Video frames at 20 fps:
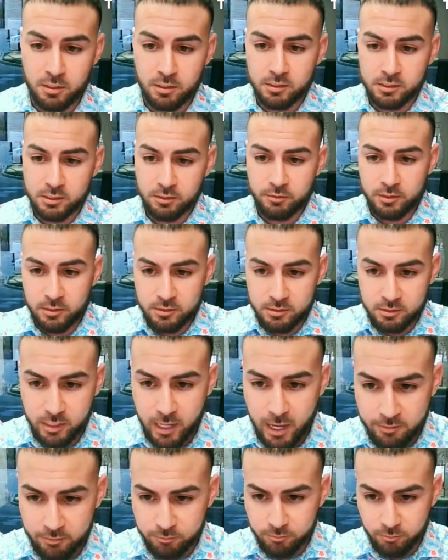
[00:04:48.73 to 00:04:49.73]
Because if it doesn't
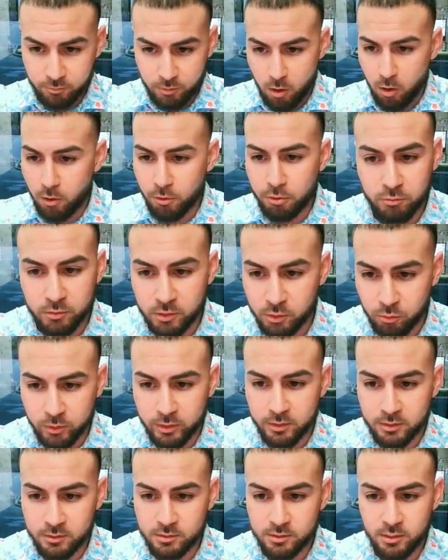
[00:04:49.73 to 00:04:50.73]
have all 3
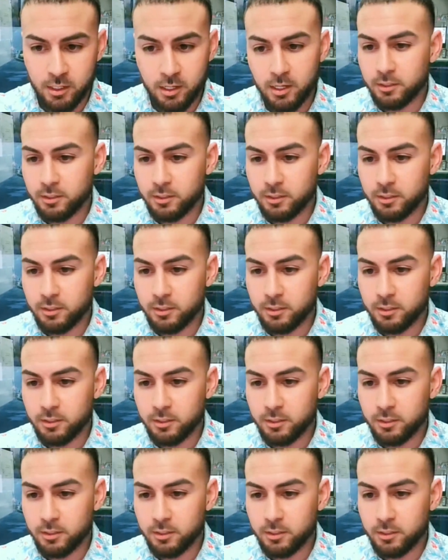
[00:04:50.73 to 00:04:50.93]
wins,